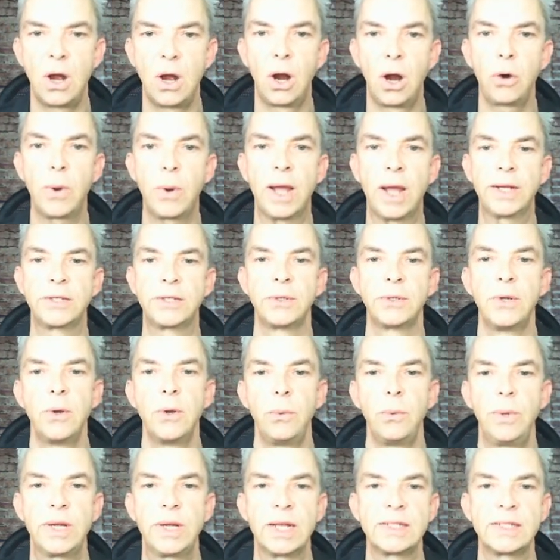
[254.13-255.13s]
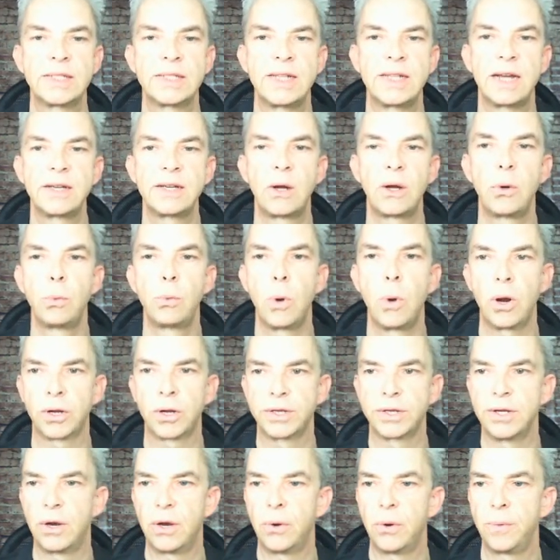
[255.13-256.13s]
Alright, we can start our
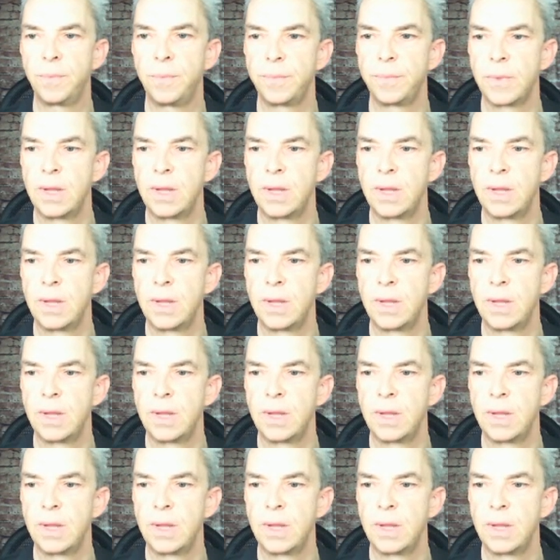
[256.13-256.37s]
work now.